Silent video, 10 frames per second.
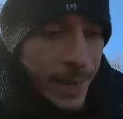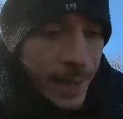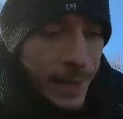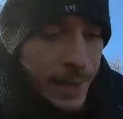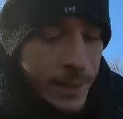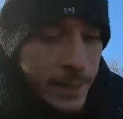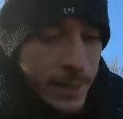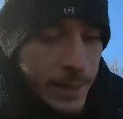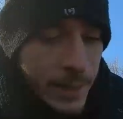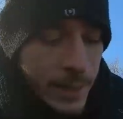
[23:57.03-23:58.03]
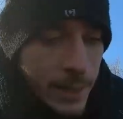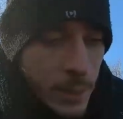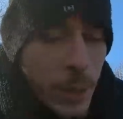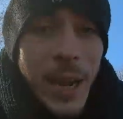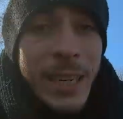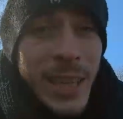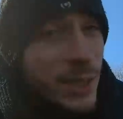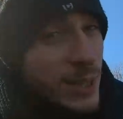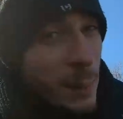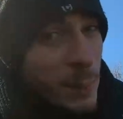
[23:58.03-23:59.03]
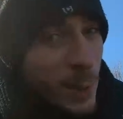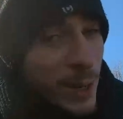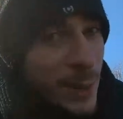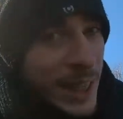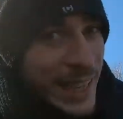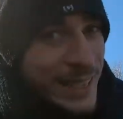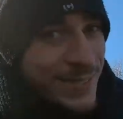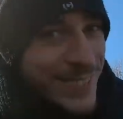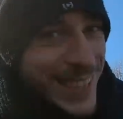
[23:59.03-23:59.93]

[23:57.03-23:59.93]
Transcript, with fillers: is, well, actually there's a couple more things